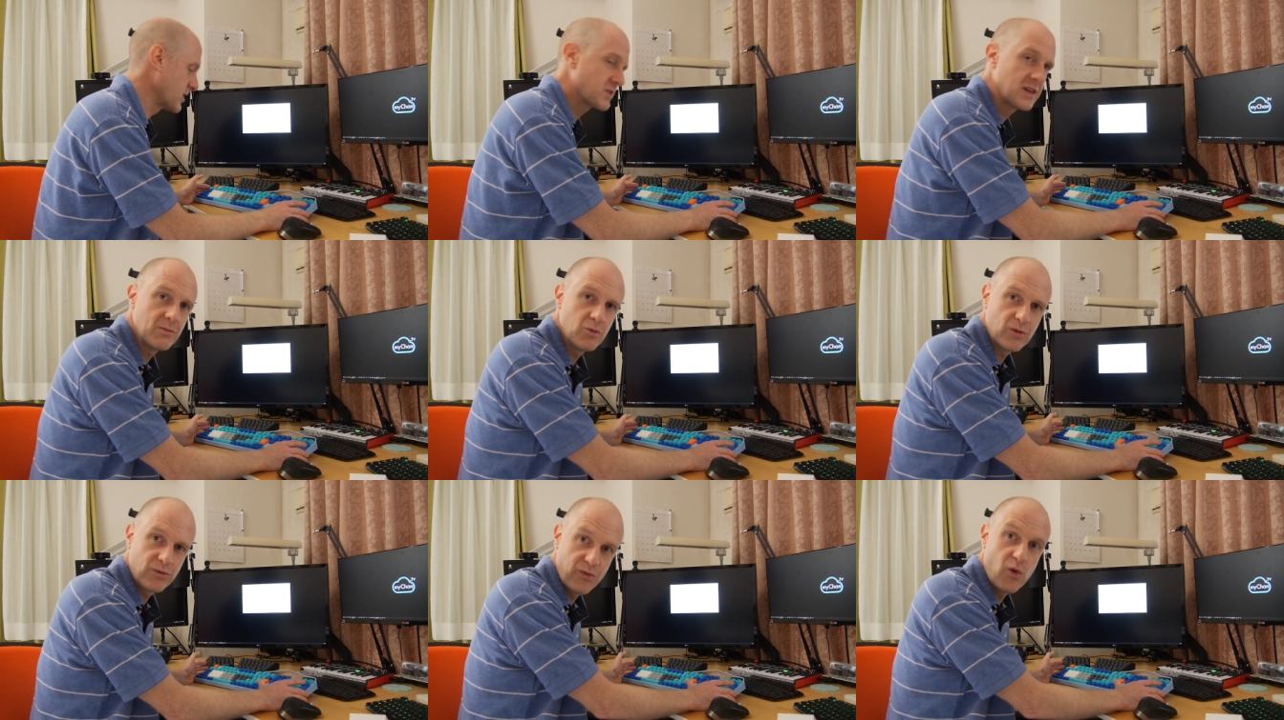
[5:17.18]
nice
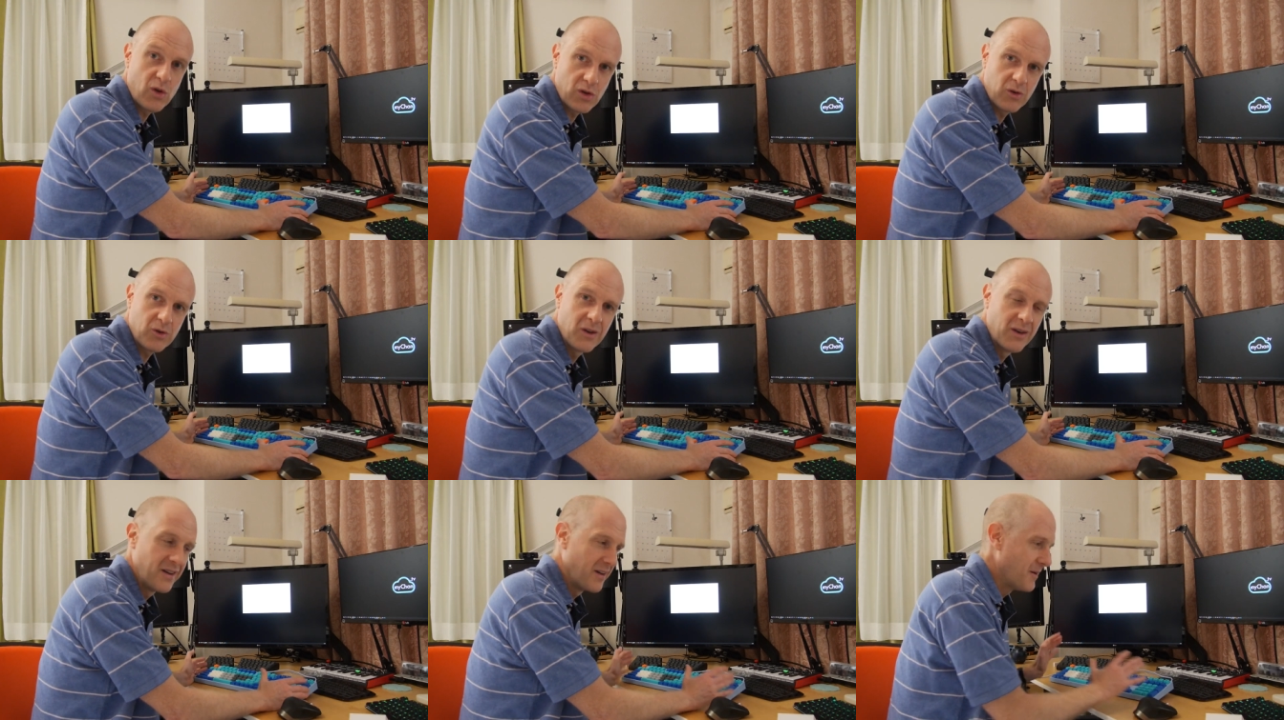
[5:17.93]
keyboard for you,
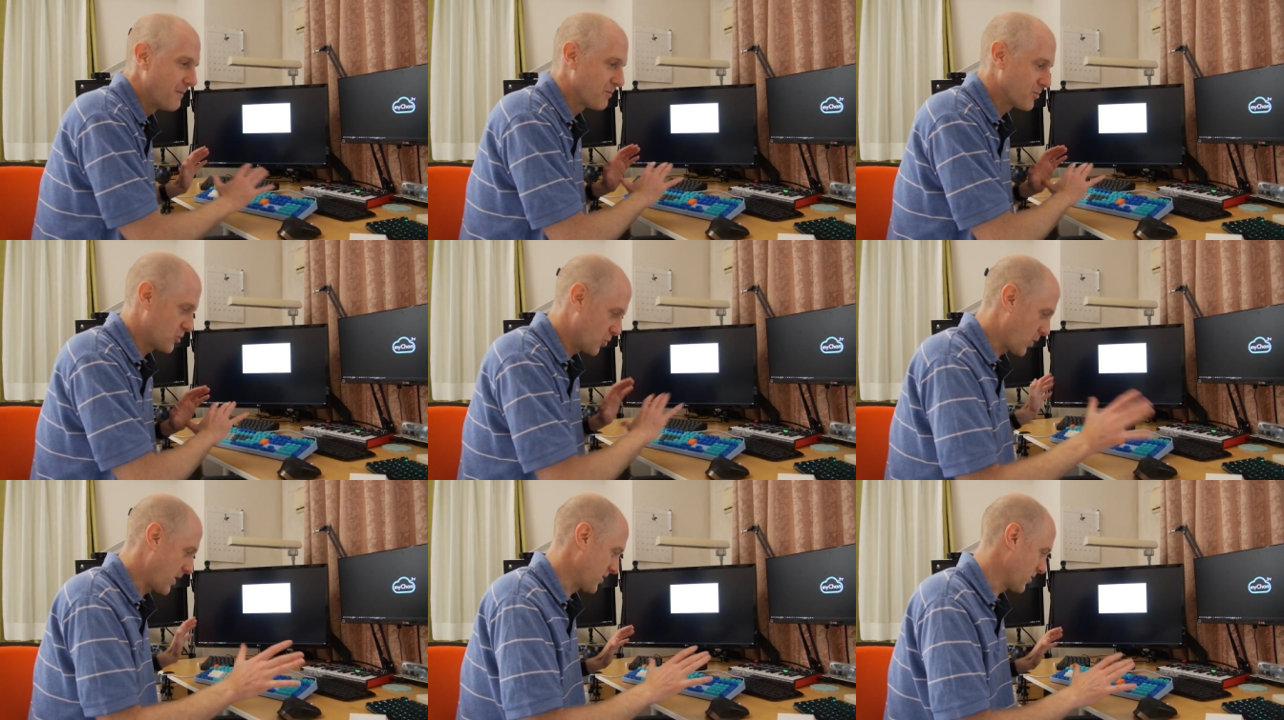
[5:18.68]
the way